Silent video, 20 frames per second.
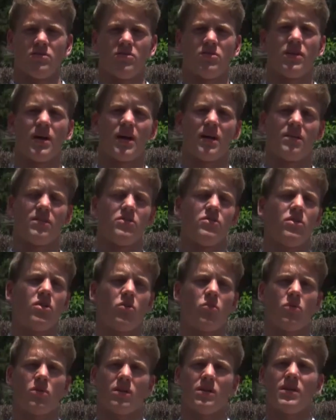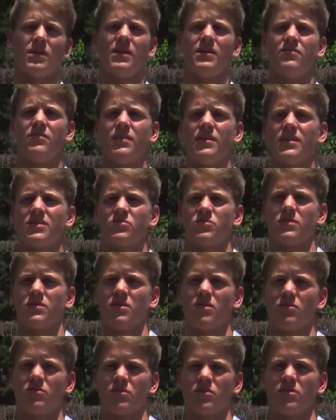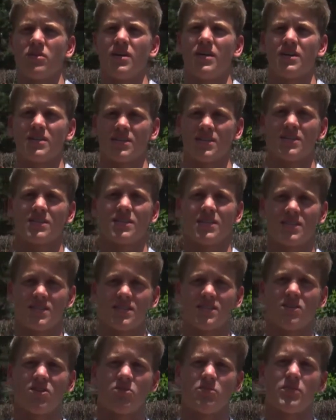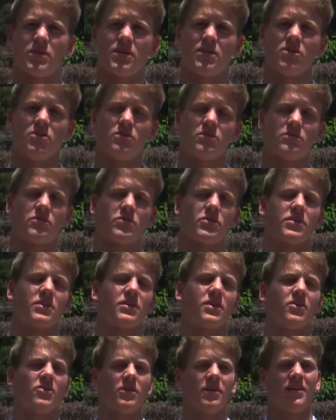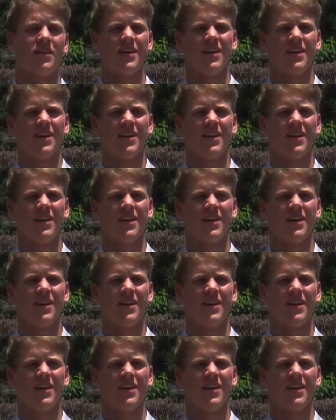You don't want to leave this with no regrets, because this is going to be you before you know it."